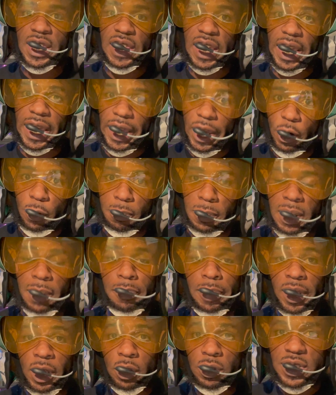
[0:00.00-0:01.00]
that helped me
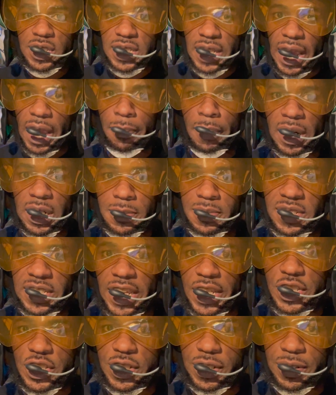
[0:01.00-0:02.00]
build Sky Bottom Station.